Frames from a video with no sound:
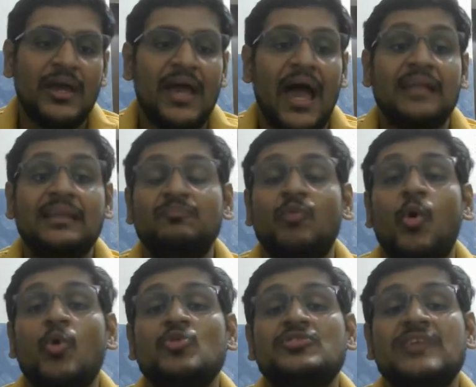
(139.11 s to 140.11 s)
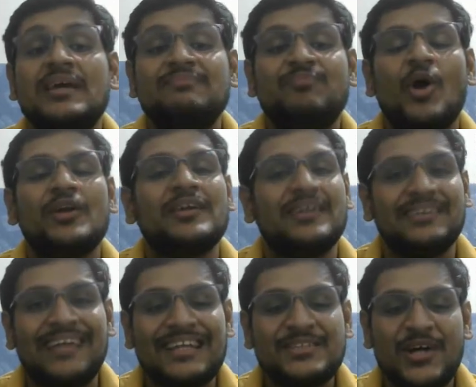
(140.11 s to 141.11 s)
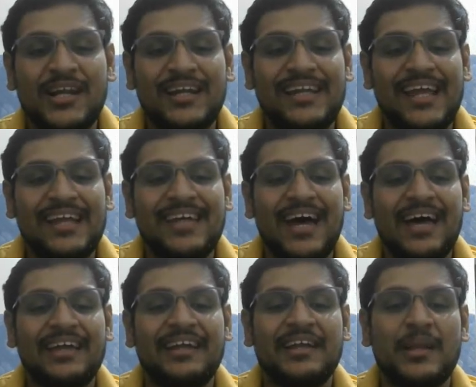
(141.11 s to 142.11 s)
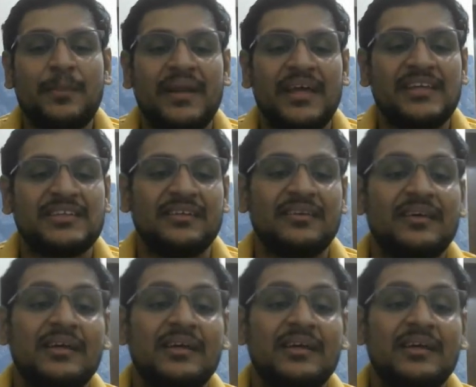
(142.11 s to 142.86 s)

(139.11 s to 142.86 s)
And the most important, that is your data interpretation.